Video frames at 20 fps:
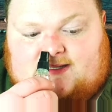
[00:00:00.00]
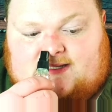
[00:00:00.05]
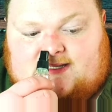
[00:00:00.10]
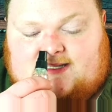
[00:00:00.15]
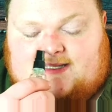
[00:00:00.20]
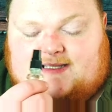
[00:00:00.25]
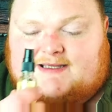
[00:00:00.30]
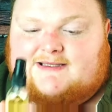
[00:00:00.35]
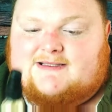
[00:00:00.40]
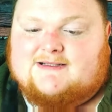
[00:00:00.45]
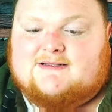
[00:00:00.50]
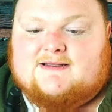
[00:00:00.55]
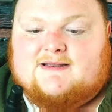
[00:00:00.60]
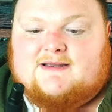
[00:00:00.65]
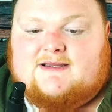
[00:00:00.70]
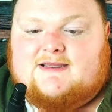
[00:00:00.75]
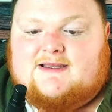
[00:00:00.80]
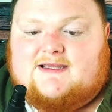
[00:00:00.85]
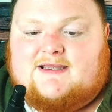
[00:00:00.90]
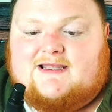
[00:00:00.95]

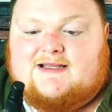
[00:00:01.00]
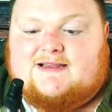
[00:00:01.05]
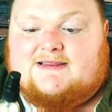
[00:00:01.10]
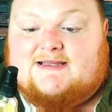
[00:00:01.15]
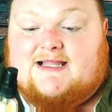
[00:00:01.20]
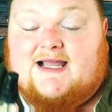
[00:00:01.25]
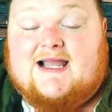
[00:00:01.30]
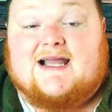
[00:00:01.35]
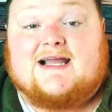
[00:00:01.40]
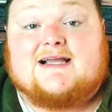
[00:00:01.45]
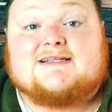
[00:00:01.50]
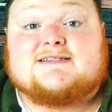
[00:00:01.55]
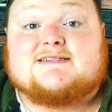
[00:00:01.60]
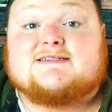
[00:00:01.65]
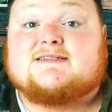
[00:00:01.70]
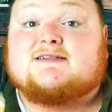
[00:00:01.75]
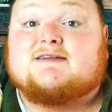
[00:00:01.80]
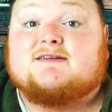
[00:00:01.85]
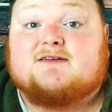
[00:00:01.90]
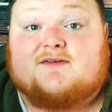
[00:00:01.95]
And it
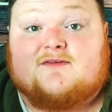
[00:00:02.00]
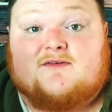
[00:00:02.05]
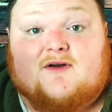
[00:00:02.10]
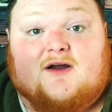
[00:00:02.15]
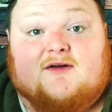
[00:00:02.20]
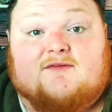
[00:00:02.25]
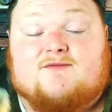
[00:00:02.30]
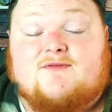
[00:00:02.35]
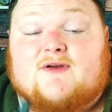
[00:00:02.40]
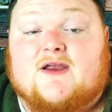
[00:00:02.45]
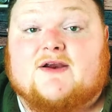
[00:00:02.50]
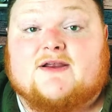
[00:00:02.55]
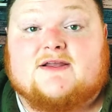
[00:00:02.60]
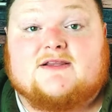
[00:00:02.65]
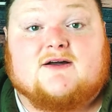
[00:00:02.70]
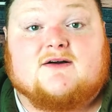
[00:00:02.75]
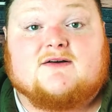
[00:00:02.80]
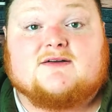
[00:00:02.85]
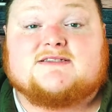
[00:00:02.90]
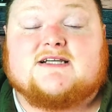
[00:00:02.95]
lasts a very
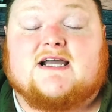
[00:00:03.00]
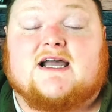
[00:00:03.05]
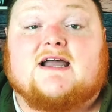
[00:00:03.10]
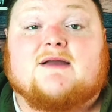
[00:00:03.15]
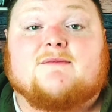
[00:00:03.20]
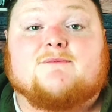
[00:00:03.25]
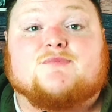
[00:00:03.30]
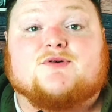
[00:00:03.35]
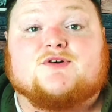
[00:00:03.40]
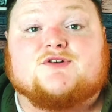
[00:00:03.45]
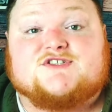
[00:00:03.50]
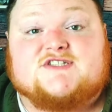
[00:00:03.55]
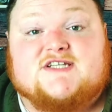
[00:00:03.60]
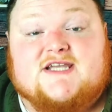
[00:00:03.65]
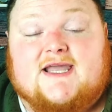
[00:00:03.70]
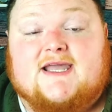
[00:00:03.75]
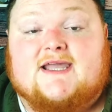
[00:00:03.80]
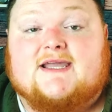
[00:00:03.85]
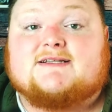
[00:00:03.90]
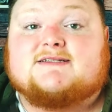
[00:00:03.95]
long time,
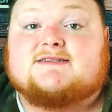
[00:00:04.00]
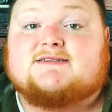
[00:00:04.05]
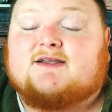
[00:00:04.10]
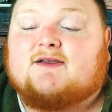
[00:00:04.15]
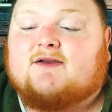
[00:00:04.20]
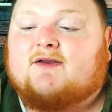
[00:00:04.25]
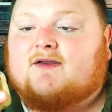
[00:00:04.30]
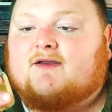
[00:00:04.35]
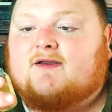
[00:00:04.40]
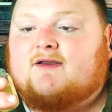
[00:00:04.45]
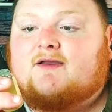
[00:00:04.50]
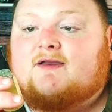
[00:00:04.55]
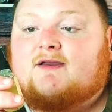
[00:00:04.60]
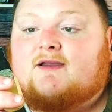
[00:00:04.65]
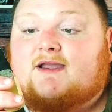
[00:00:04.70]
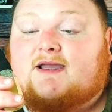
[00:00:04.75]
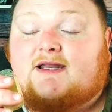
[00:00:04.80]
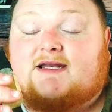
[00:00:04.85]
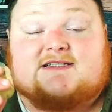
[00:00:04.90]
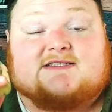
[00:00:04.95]
projects,
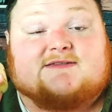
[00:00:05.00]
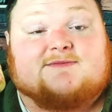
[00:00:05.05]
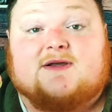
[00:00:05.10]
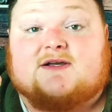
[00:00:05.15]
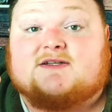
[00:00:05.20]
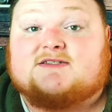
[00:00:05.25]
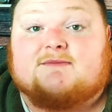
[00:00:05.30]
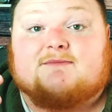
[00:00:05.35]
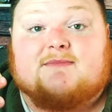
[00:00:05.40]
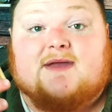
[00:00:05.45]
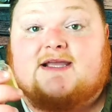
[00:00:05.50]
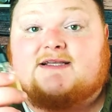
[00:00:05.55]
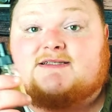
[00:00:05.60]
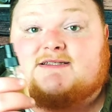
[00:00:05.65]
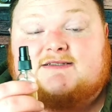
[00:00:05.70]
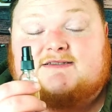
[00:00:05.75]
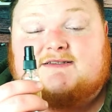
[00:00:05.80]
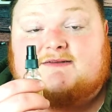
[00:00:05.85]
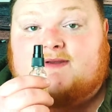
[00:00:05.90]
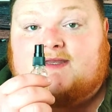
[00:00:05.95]
and it smells
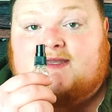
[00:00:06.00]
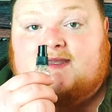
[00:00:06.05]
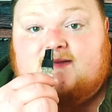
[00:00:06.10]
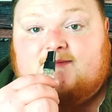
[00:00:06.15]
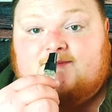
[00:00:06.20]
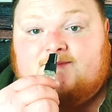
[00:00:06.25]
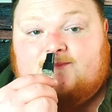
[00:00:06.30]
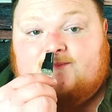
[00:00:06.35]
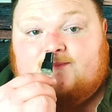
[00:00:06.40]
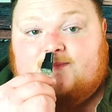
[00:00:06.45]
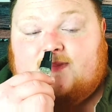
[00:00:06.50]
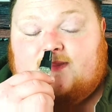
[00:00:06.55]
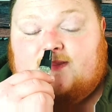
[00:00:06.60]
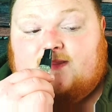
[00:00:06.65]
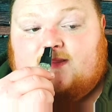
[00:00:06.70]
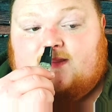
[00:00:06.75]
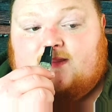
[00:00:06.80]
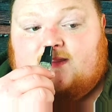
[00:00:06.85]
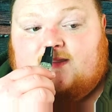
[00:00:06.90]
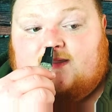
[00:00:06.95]
amazing to me.
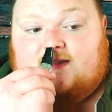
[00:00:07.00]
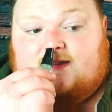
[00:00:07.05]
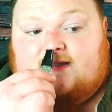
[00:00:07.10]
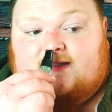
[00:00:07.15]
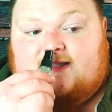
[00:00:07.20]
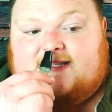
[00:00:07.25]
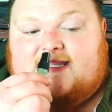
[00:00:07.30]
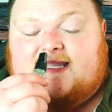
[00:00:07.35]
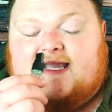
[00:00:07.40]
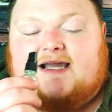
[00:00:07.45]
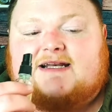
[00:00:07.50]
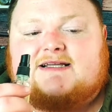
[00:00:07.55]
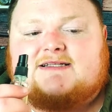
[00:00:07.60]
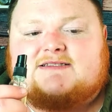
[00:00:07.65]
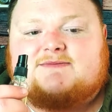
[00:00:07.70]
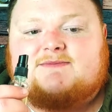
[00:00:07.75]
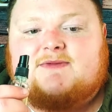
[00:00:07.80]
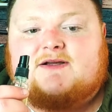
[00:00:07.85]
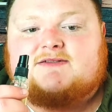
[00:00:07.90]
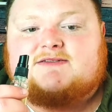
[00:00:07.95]
It kind of
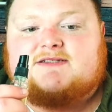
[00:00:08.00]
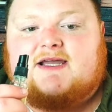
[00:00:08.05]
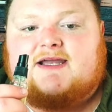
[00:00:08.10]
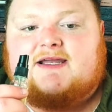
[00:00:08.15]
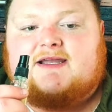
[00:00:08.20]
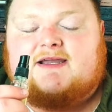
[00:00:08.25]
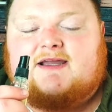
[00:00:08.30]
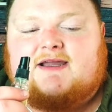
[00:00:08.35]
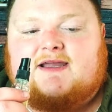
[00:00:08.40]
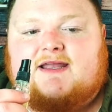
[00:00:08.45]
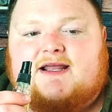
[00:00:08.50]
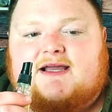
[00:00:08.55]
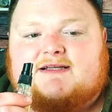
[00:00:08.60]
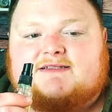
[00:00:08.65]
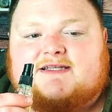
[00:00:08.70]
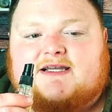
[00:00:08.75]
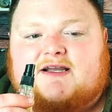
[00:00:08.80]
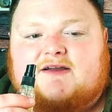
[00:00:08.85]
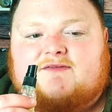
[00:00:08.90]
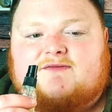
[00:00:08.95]
smells like it
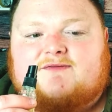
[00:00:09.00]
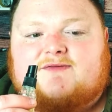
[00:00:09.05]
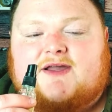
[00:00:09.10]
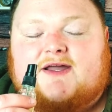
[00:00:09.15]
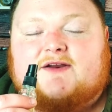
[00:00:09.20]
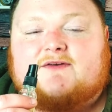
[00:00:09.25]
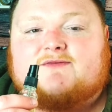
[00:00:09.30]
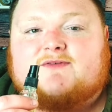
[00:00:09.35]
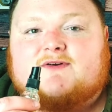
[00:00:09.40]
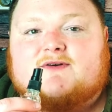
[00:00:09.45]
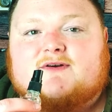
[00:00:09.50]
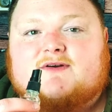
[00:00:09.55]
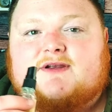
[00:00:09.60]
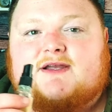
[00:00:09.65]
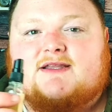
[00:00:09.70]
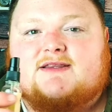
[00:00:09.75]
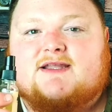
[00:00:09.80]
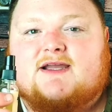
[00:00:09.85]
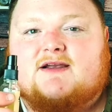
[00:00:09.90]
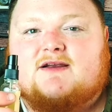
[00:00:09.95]
has like a vetiver
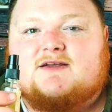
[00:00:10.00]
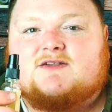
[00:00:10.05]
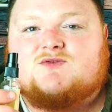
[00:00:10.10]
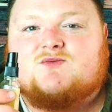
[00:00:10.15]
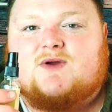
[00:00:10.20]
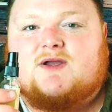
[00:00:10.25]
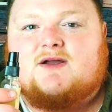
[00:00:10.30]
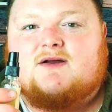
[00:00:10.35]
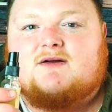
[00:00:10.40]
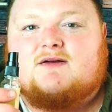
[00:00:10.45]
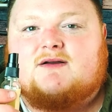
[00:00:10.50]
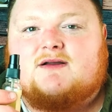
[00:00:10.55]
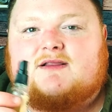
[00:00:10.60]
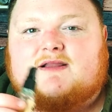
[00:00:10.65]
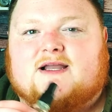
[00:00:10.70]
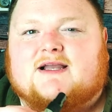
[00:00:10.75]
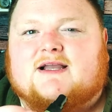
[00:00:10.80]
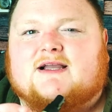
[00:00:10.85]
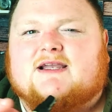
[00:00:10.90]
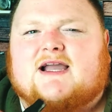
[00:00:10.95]
in there as well,
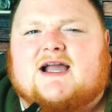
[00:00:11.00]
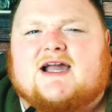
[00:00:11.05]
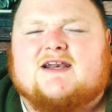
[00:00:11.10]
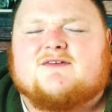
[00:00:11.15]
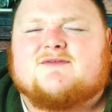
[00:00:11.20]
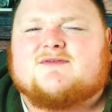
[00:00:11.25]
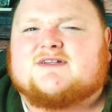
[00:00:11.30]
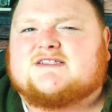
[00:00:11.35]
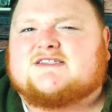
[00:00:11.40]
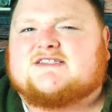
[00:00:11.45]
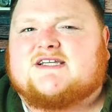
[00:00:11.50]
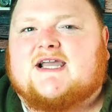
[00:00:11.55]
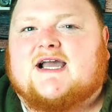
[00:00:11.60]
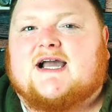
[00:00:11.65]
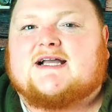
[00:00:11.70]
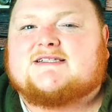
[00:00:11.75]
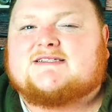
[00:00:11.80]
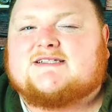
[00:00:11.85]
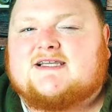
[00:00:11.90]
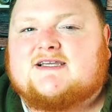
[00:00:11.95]
like a kind of a
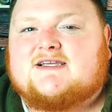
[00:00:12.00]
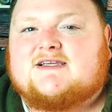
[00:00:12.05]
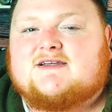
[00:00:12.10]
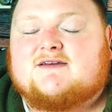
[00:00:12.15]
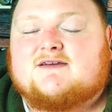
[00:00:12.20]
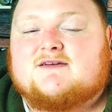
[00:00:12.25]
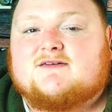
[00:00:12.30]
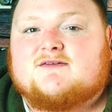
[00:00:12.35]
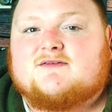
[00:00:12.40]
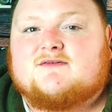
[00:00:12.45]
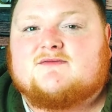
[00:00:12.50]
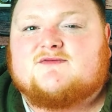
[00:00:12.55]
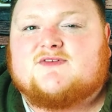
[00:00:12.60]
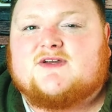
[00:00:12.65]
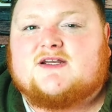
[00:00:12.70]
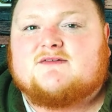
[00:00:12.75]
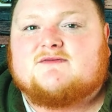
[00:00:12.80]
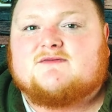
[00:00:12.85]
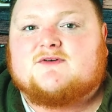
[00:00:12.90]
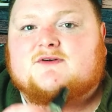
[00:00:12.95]
GIT
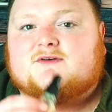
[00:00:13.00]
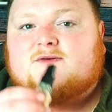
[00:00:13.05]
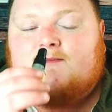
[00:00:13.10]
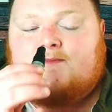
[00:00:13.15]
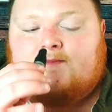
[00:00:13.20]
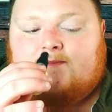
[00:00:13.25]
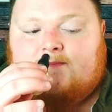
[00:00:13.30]
vetiver.